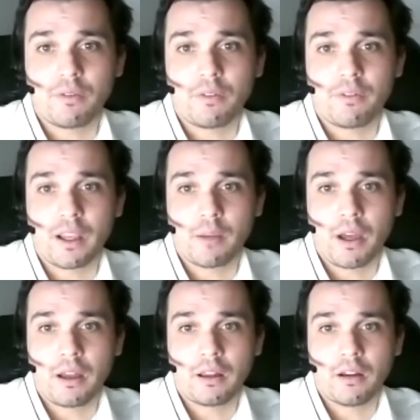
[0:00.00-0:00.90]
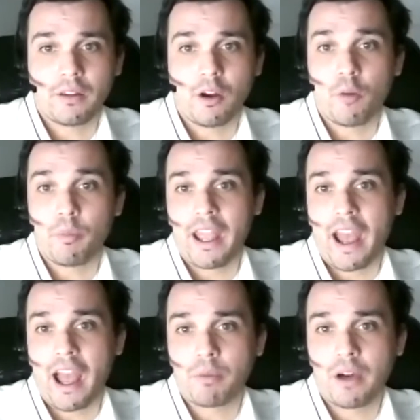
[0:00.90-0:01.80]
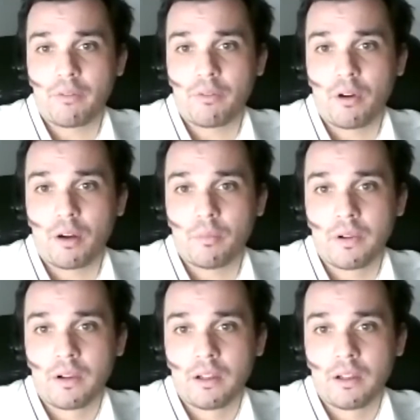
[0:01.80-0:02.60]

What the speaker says: for Figma on the OpenAI platform.